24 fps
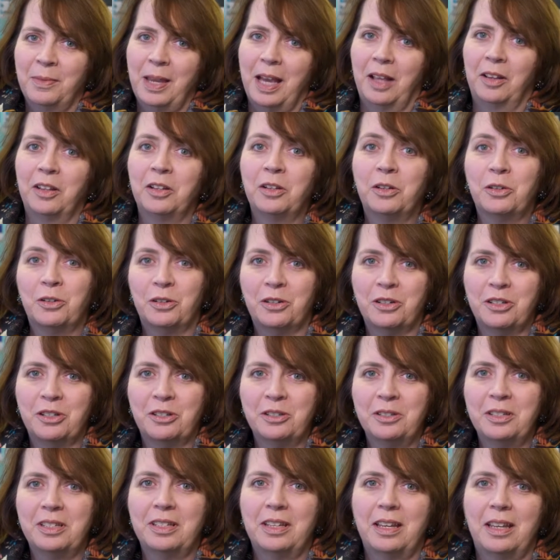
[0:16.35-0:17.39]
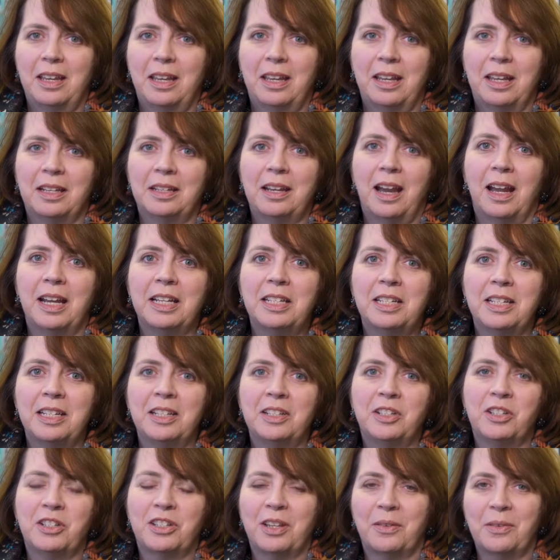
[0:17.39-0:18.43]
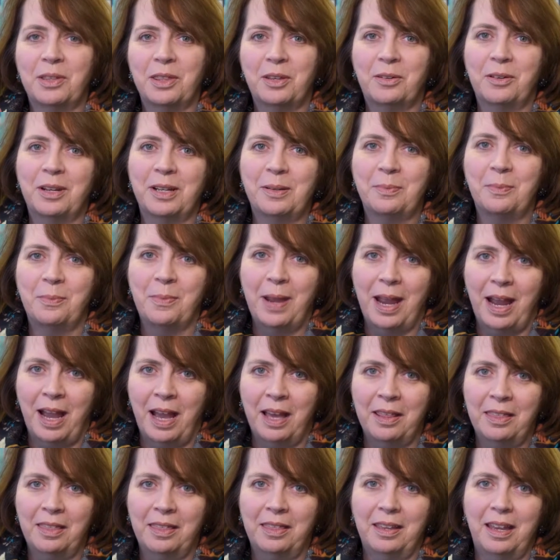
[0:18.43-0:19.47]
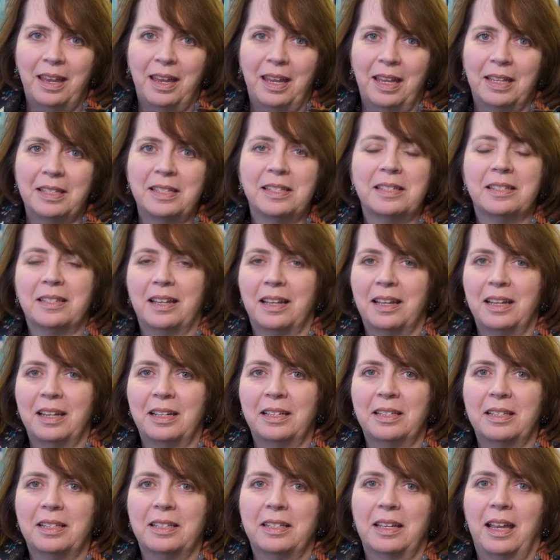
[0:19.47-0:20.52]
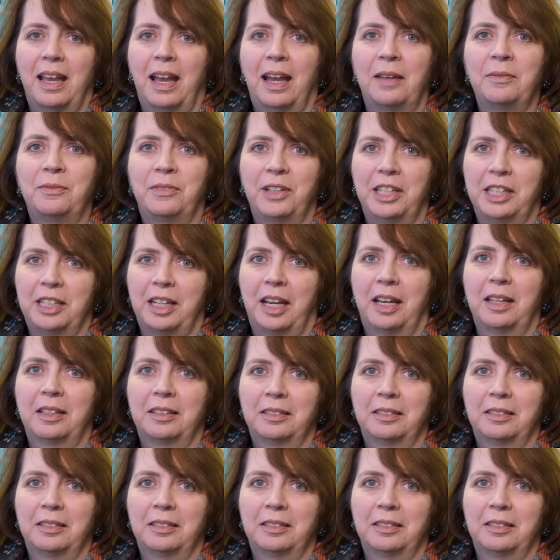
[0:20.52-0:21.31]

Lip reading: Ellen Cruz, and I teach 7th grade math and science at Vita.